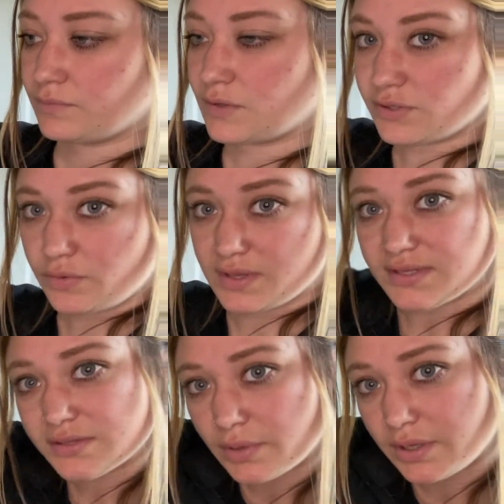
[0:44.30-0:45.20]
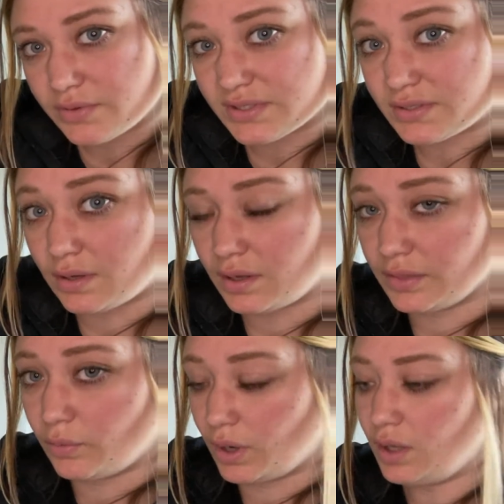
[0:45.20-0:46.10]
So this is what you install on the
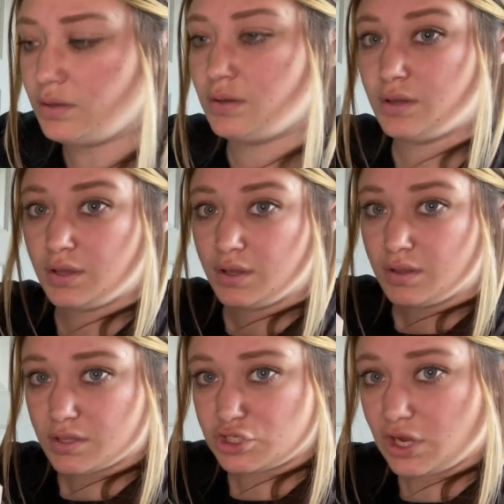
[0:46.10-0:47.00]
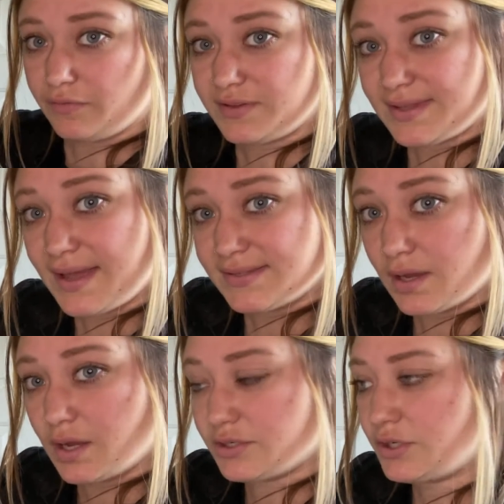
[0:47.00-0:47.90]
wall. The shelf slides
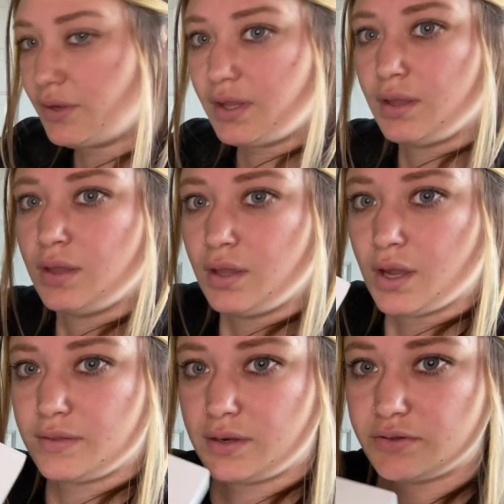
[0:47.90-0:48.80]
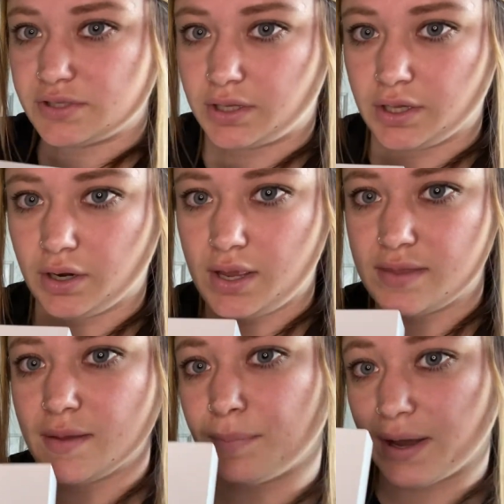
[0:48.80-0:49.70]
onto it, and then you secure it in
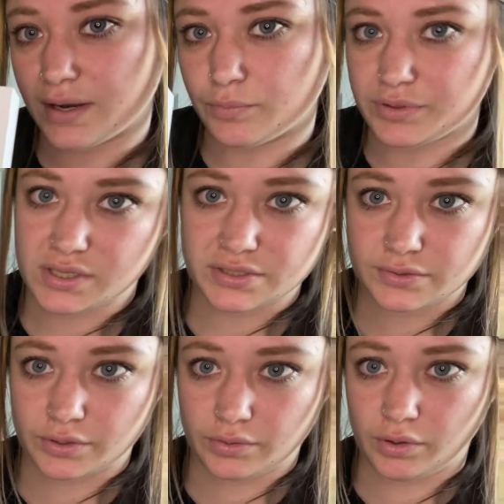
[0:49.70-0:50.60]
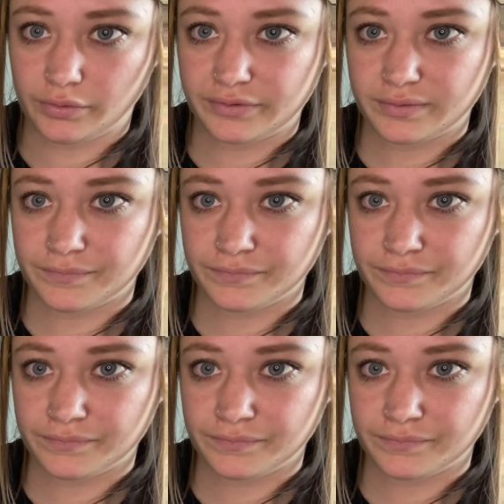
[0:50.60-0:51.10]
the bottom with these screw holes.